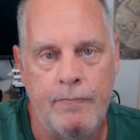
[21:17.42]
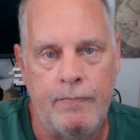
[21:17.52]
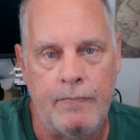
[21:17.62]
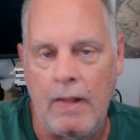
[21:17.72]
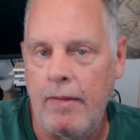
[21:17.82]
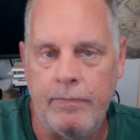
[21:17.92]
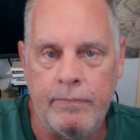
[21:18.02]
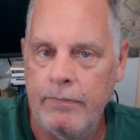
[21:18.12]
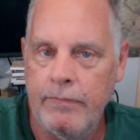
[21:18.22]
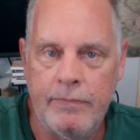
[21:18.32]
Not
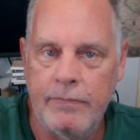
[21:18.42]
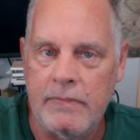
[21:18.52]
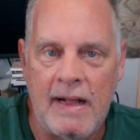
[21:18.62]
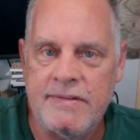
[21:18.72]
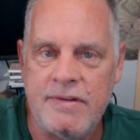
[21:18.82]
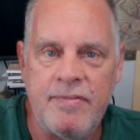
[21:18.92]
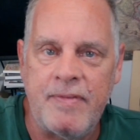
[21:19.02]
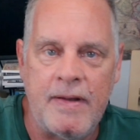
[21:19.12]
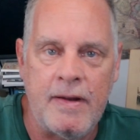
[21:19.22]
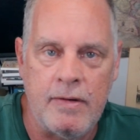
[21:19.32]

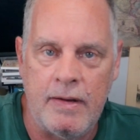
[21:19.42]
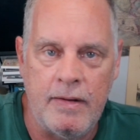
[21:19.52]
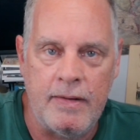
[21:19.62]
laissez-faire